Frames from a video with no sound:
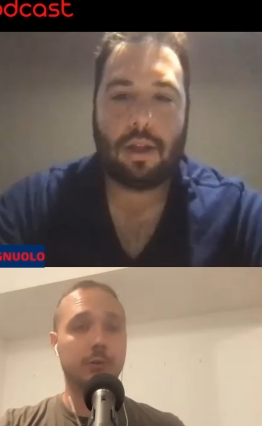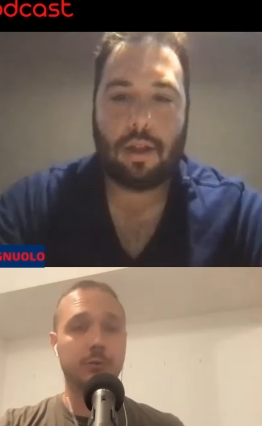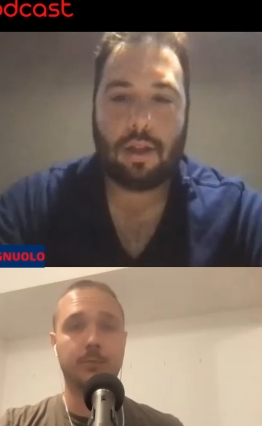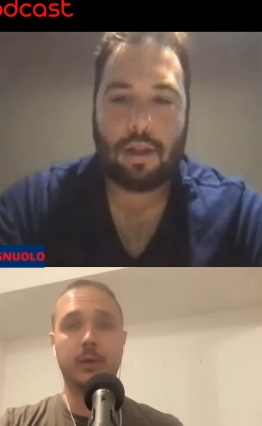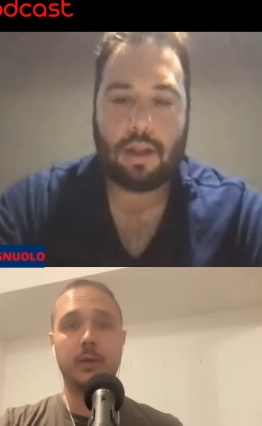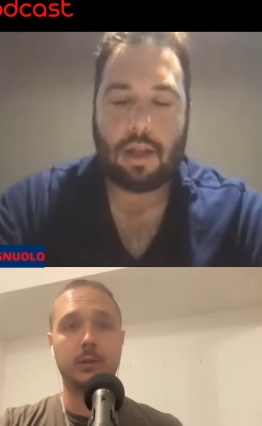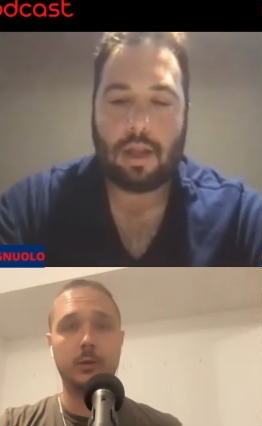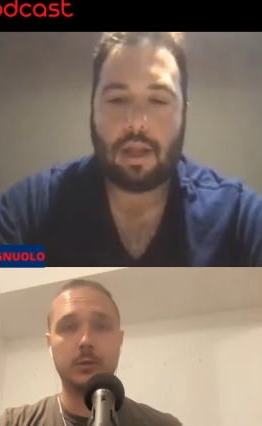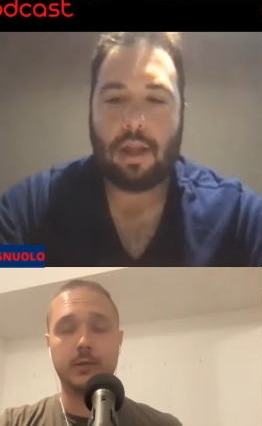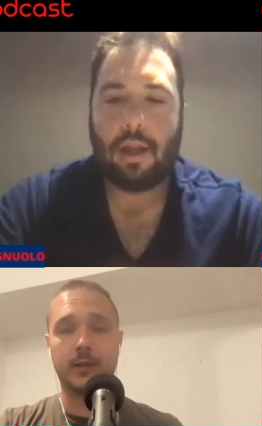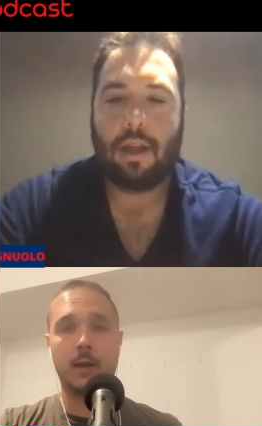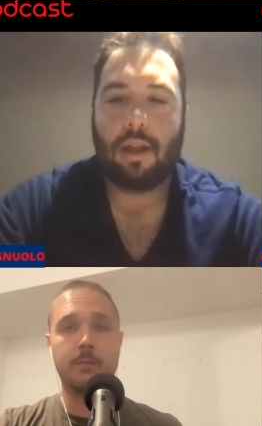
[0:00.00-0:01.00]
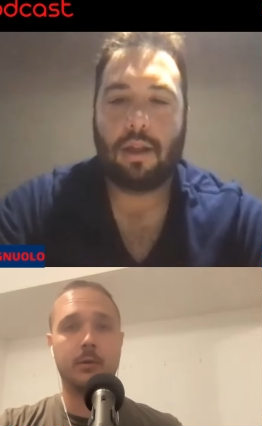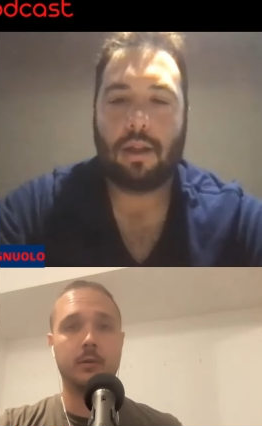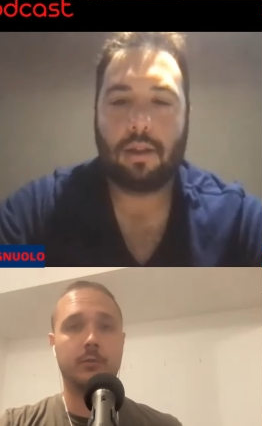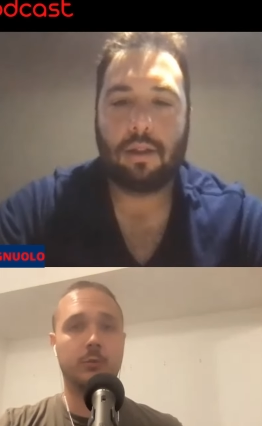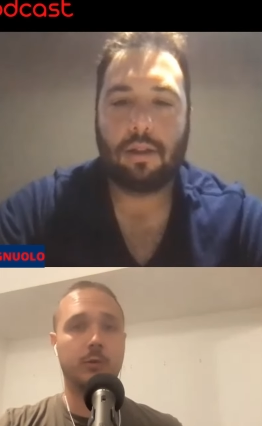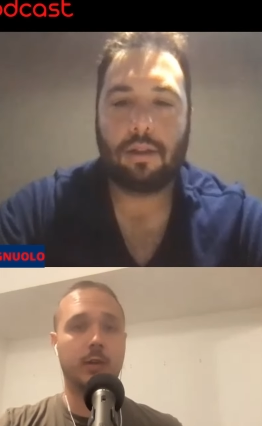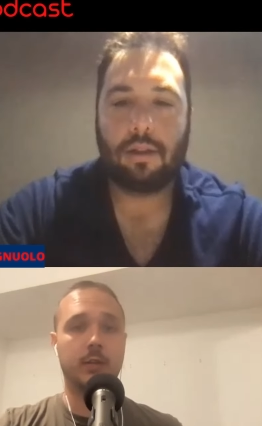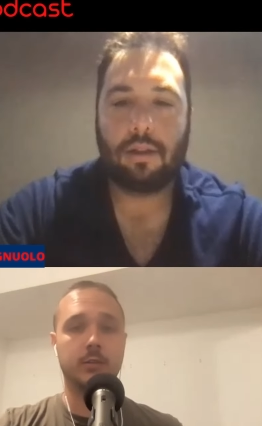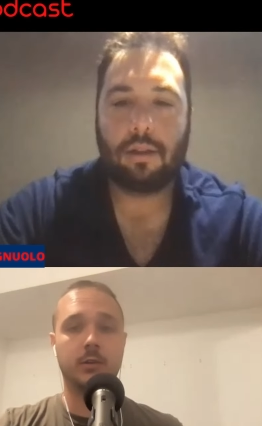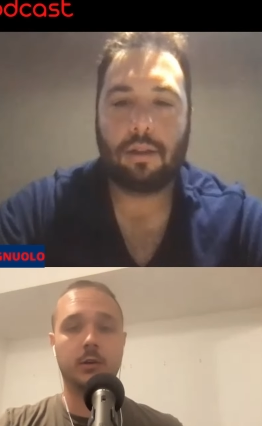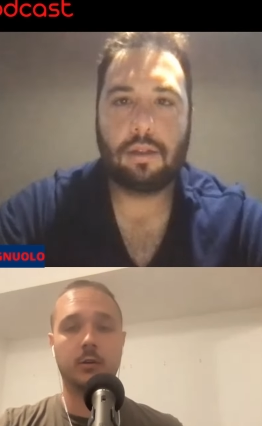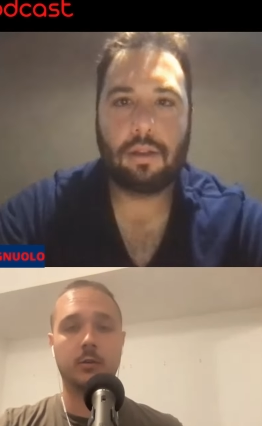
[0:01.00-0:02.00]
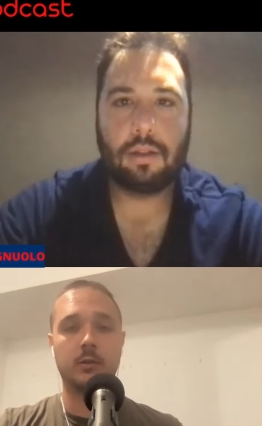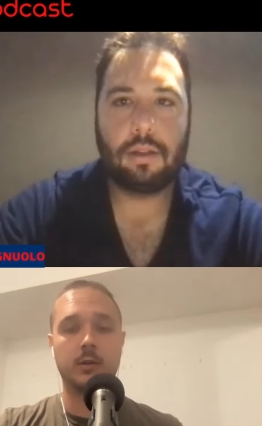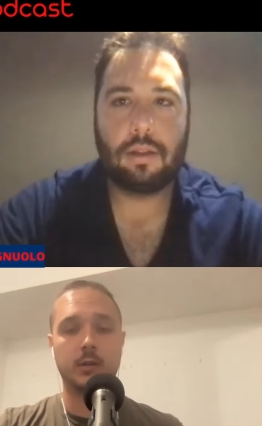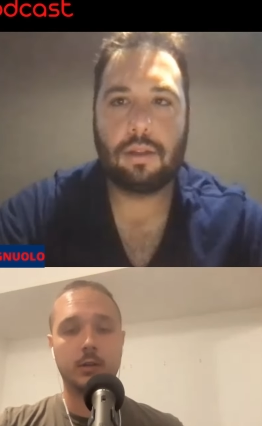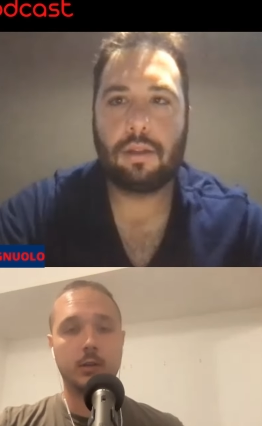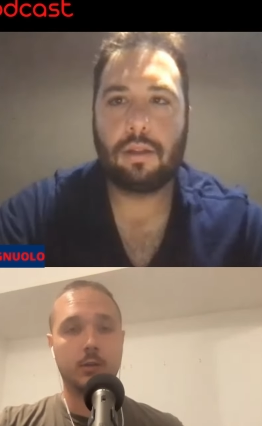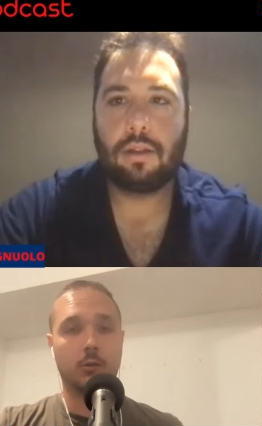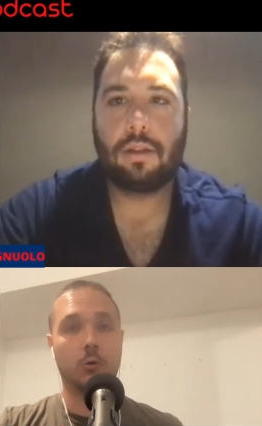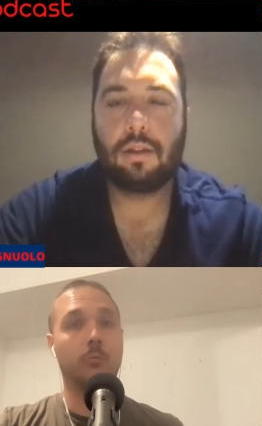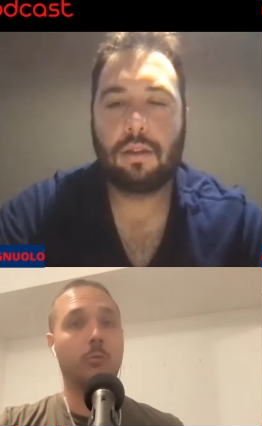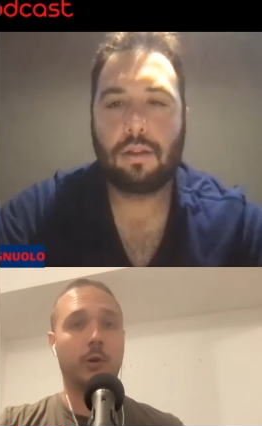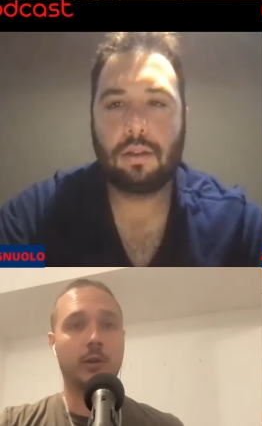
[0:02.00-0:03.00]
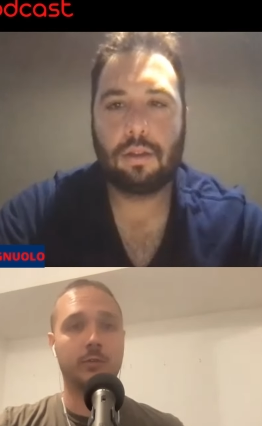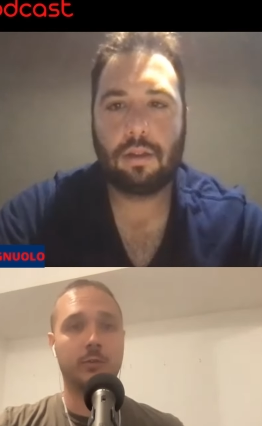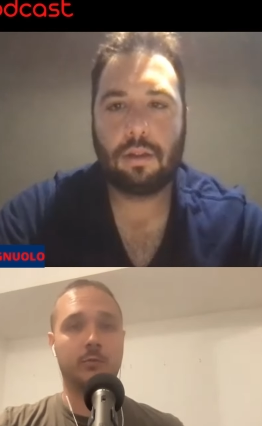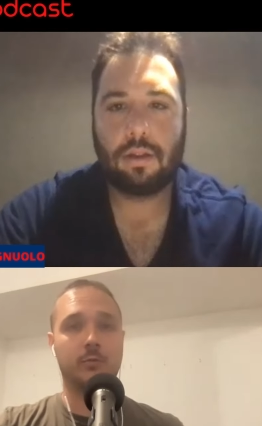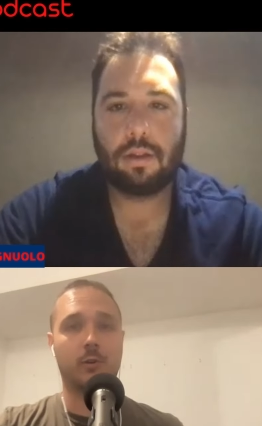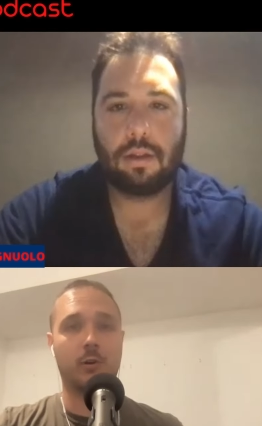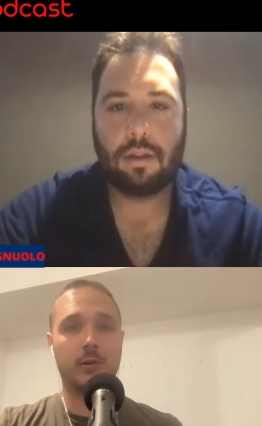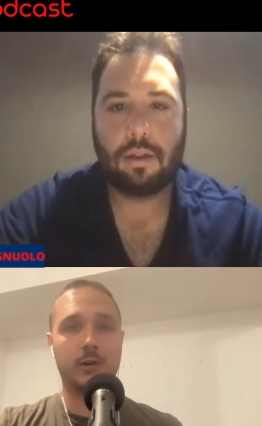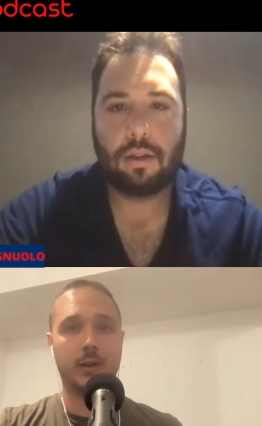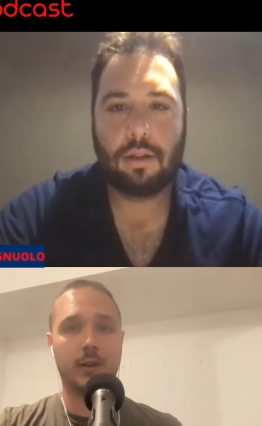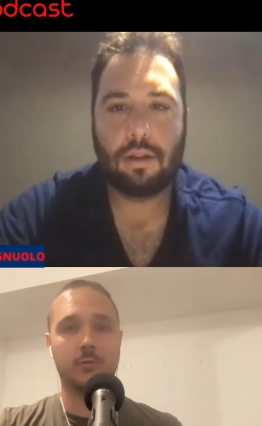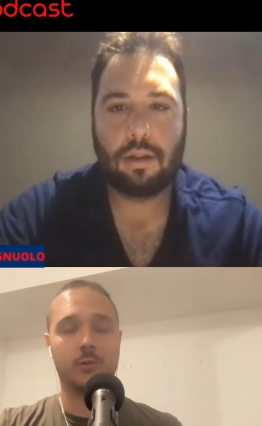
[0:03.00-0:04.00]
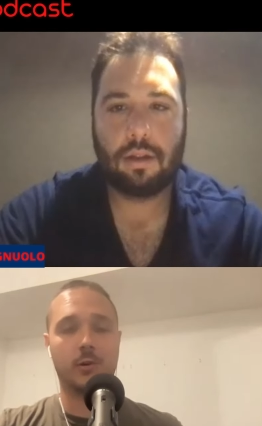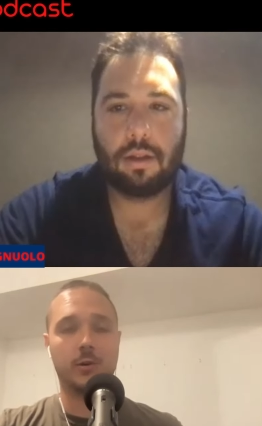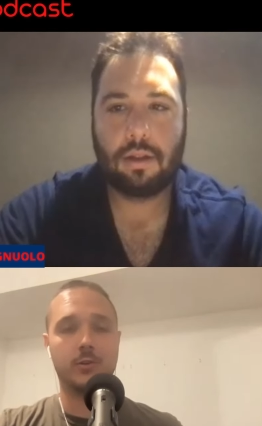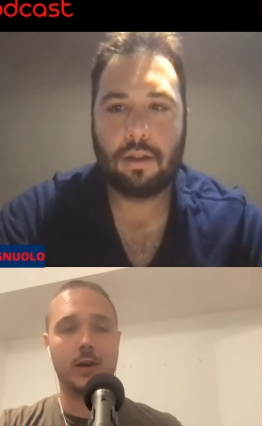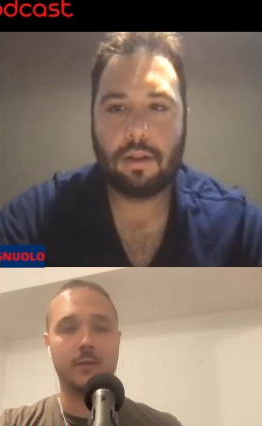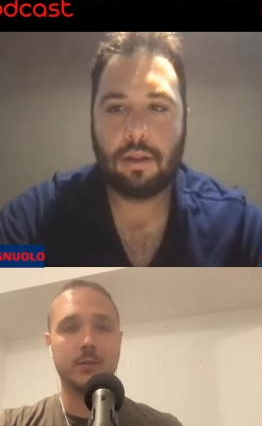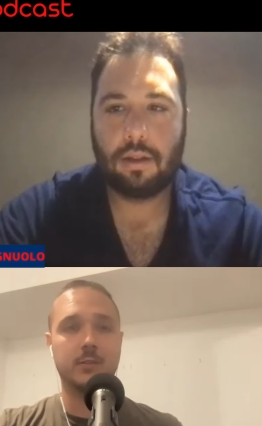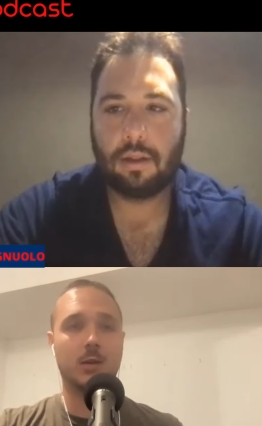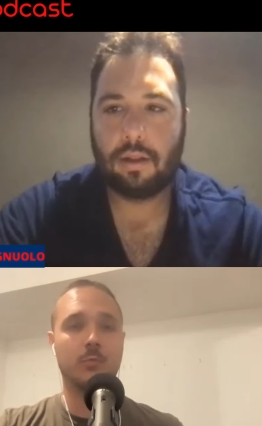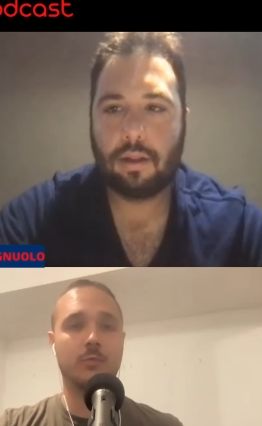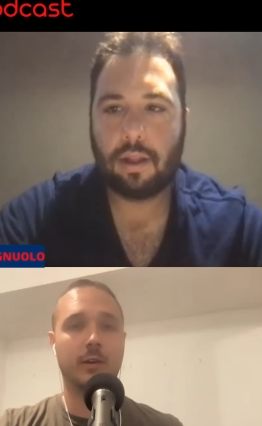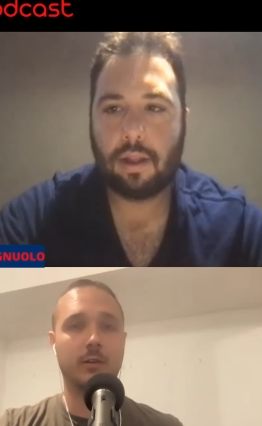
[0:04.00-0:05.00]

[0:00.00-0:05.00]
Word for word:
Speaker 1: first big news that happened a few days ago your boy from Ferrari, ex Ferrari driver Seb